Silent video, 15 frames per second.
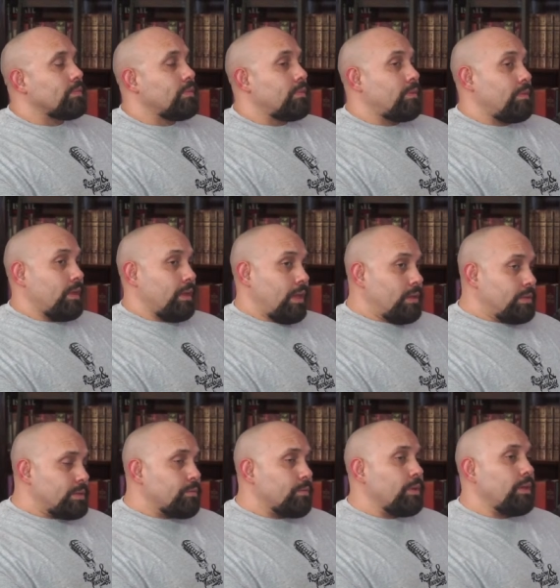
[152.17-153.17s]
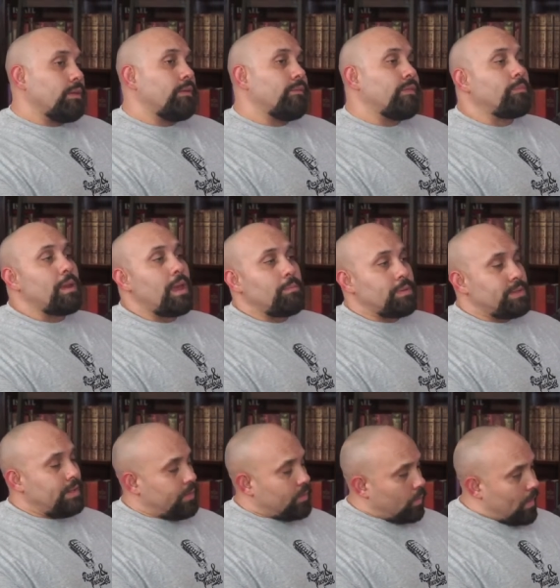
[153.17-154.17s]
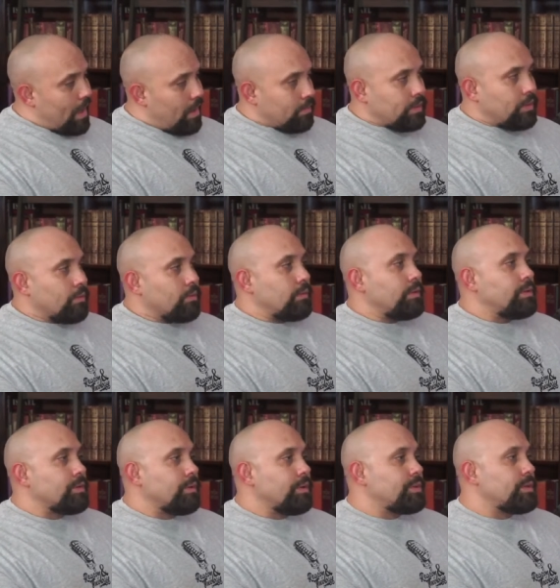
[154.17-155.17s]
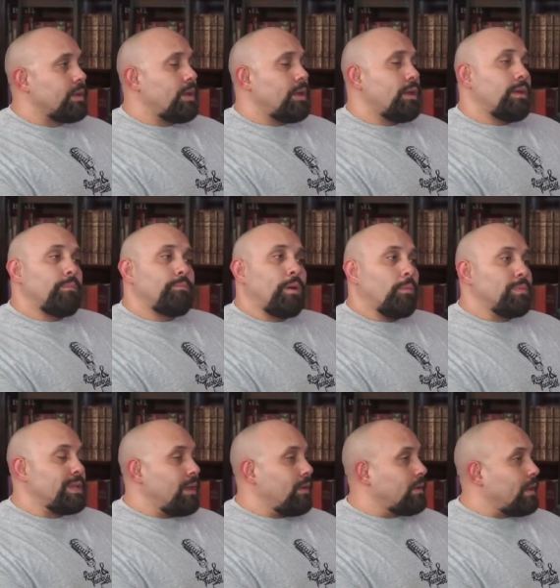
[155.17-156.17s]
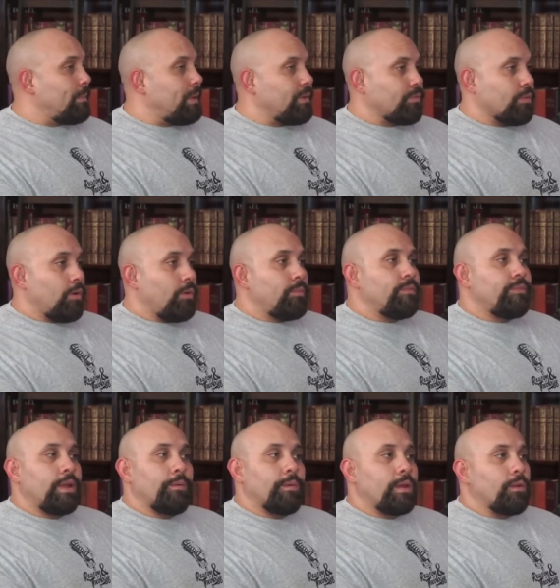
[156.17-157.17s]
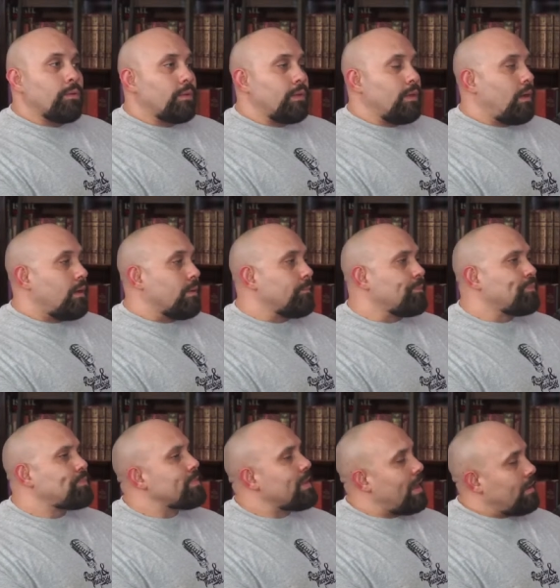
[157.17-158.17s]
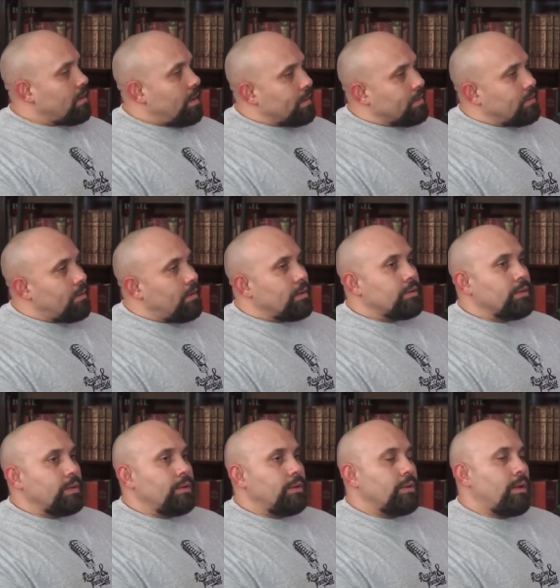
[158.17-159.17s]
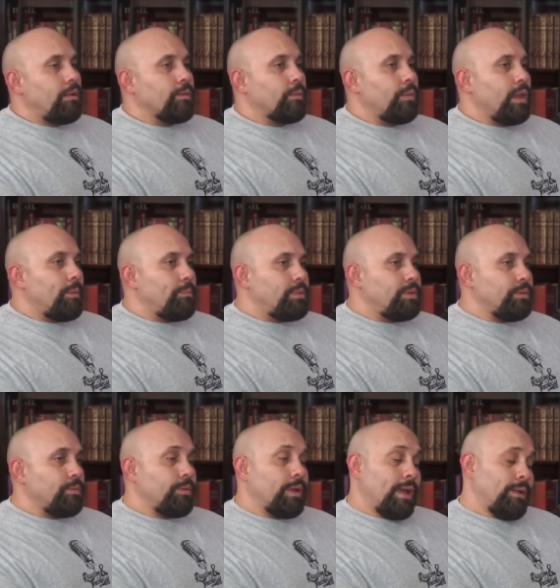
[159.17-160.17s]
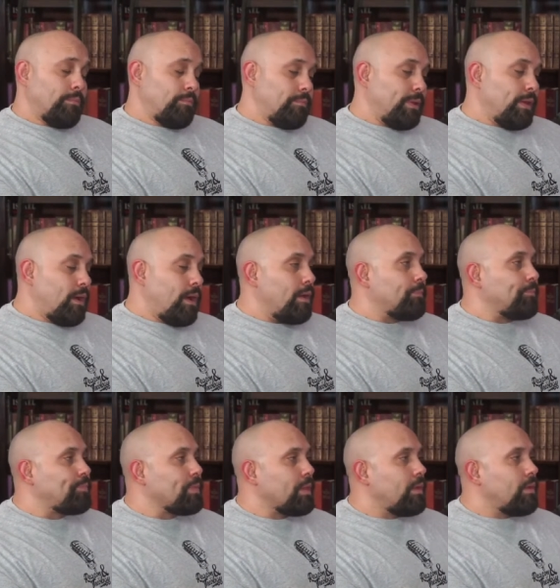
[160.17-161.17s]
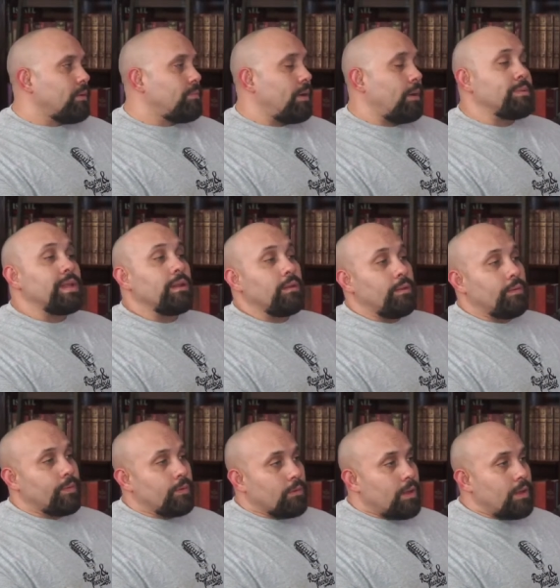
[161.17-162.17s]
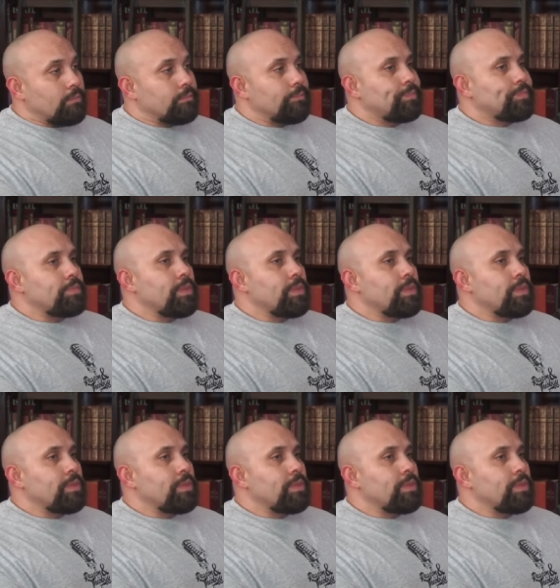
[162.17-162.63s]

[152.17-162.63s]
the history of the papacy throughout the early church. Pope St. Clement of Rome, very early on, yeah. and on and on, leading all the way up to and beyond Pope St. Leo the Great. Yeah